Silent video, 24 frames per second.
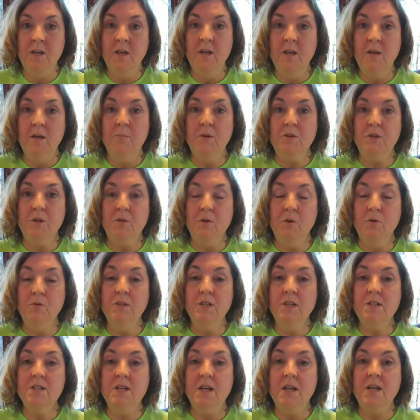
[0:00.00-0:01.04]
but they're only
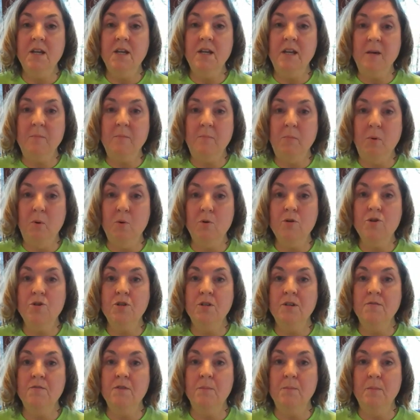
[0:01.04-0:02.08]
taking a portion
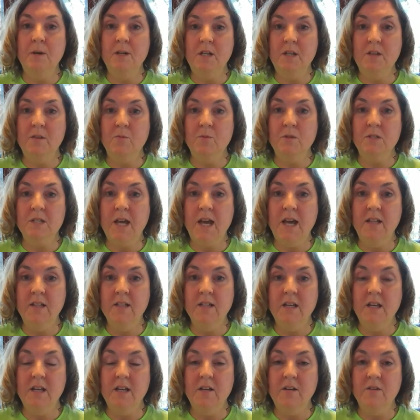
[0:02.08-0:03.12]
of the money that was
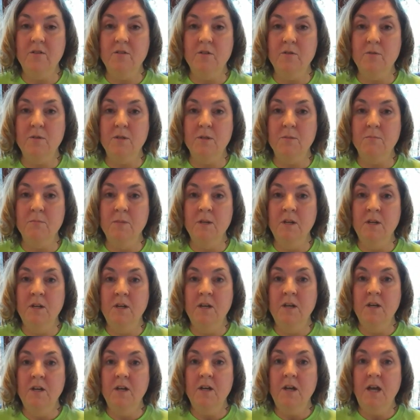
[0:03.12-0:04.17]
allocated to them.
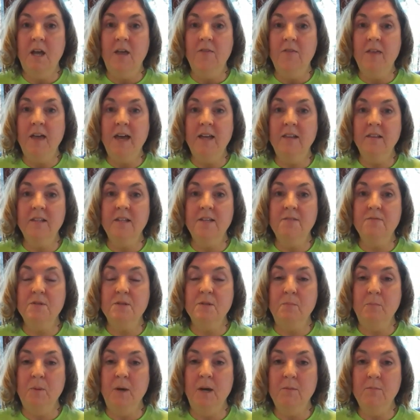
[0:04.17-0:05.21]
And that leaves the
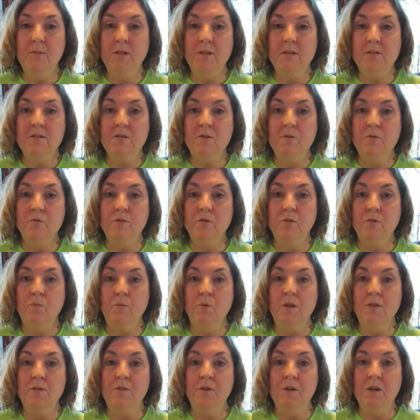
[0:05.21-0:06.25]
public school
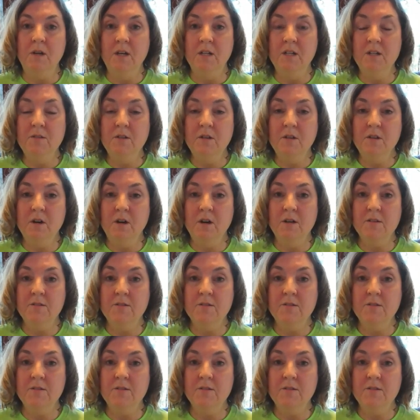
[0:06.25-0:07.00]
with none of the cost